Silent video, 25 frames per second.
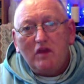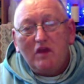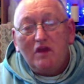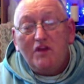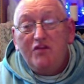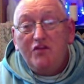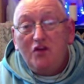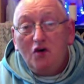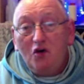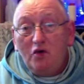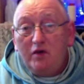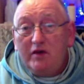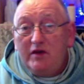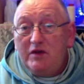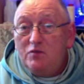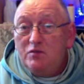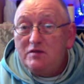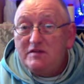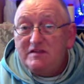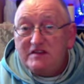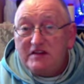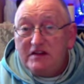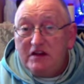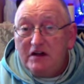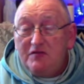though he
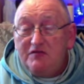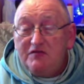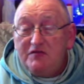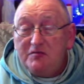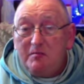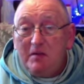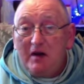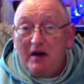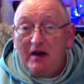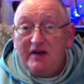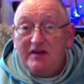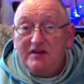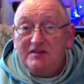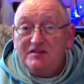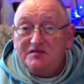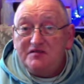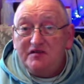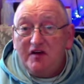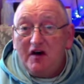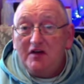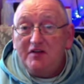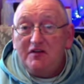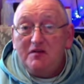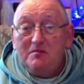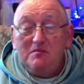was loved by his
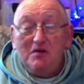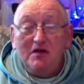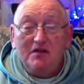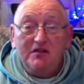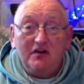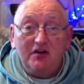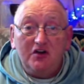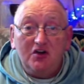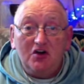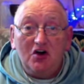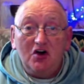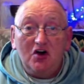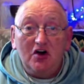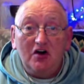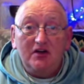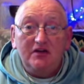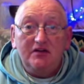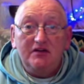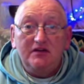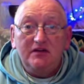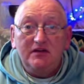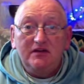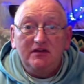father, mother, God,